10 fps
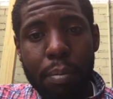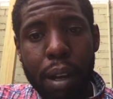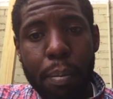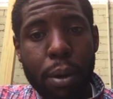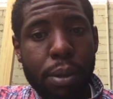
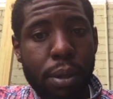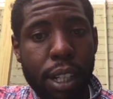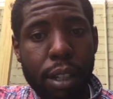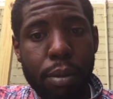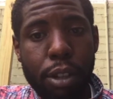My personal
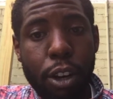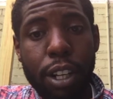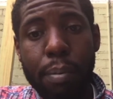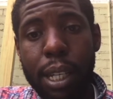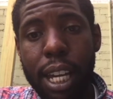
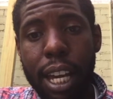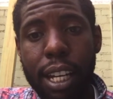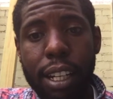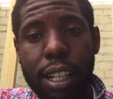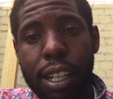journey
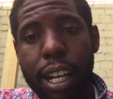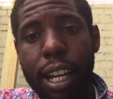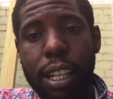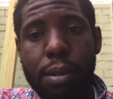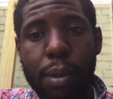began at a young
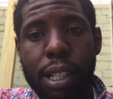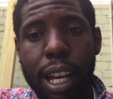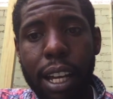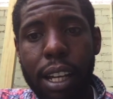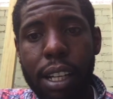age, much
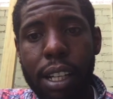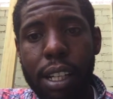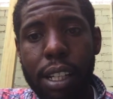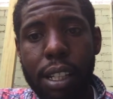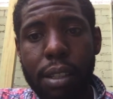like
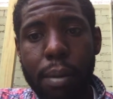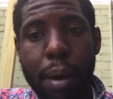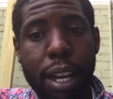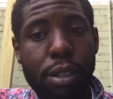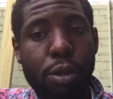the
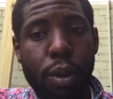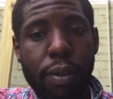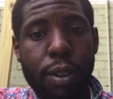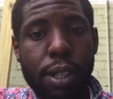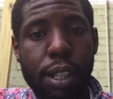master's
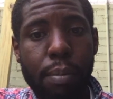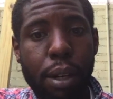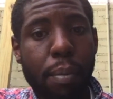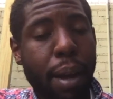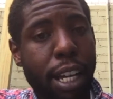reference in the
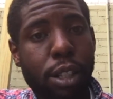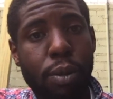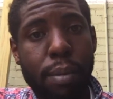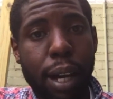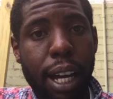book
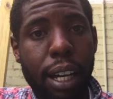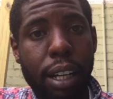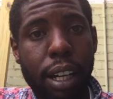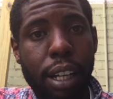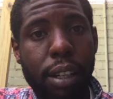Mastery by
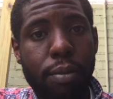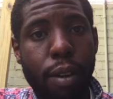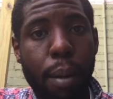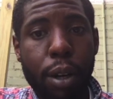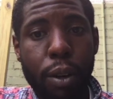
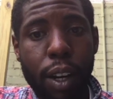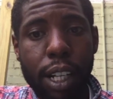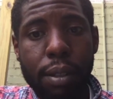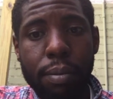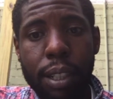Robert
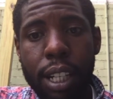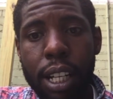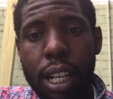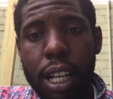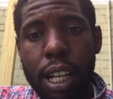
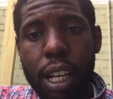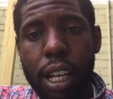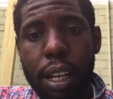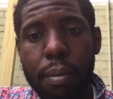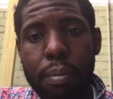Greene.
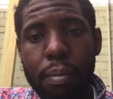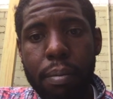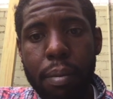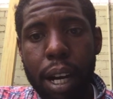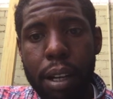
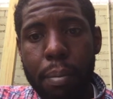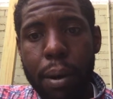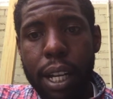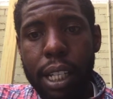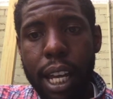My
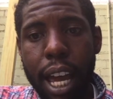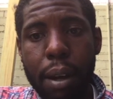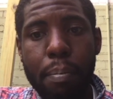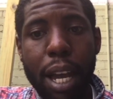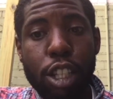upbringing had
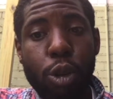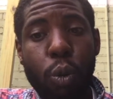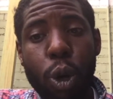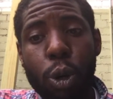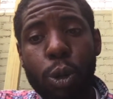a major
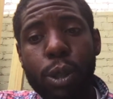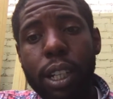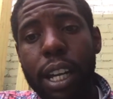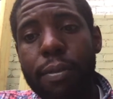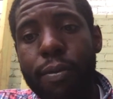role
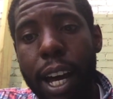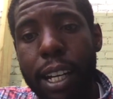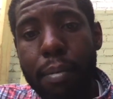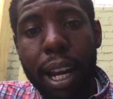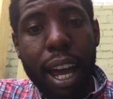in
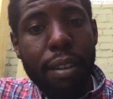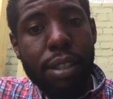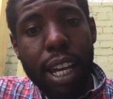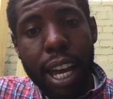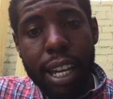finding my life's
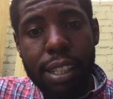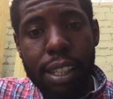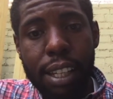task.